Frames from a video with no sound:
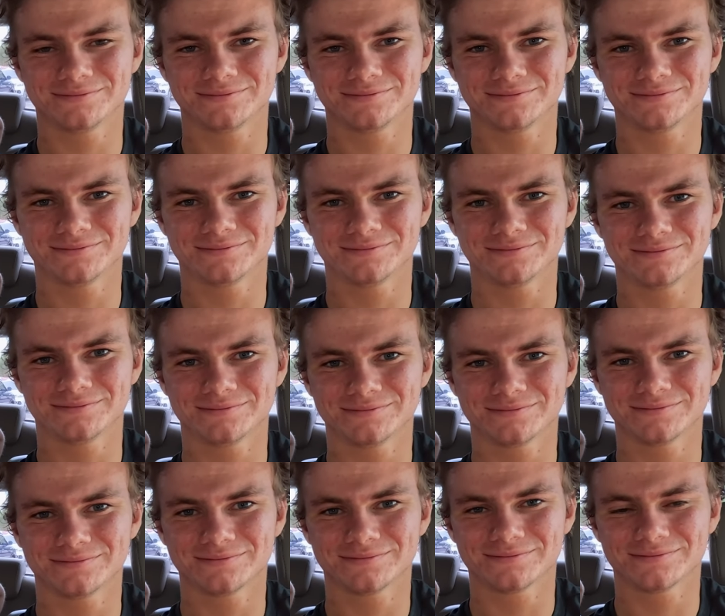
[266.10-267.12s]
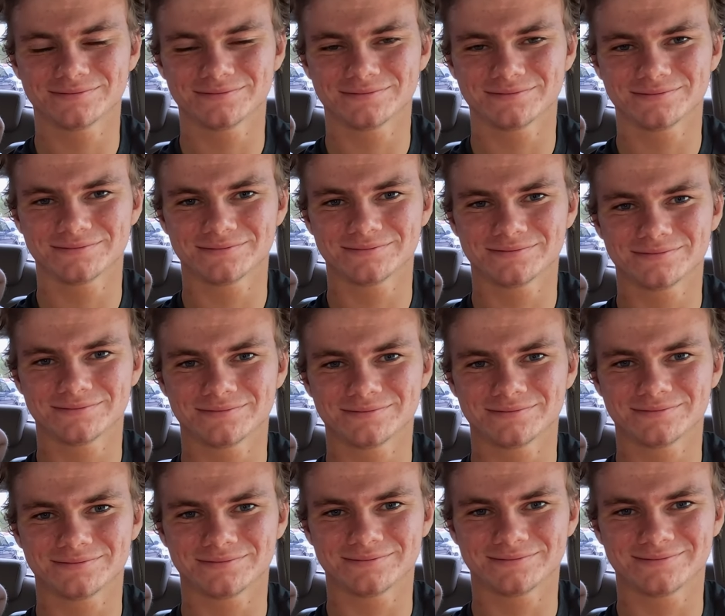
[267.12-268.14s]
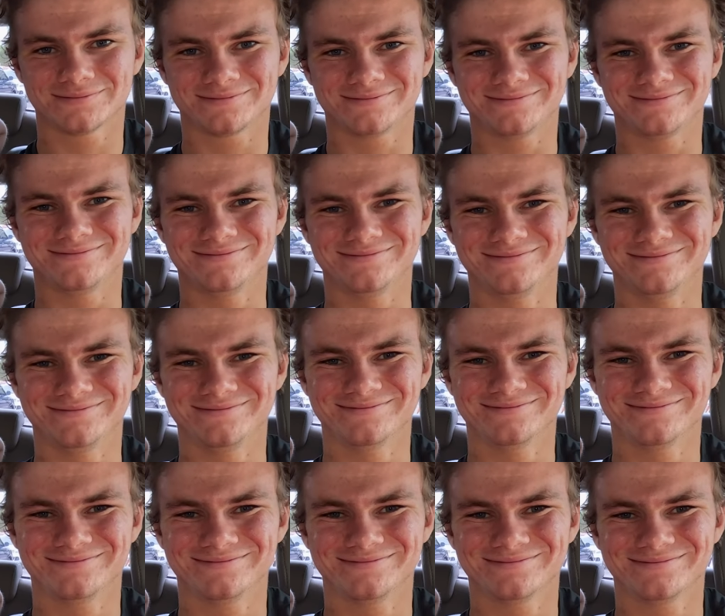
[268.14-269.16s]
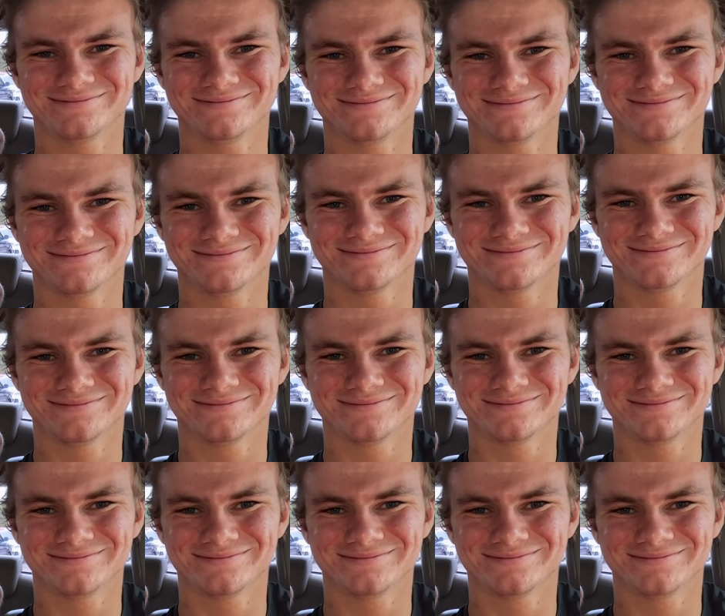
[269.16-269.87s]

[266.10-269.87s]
(not speaking)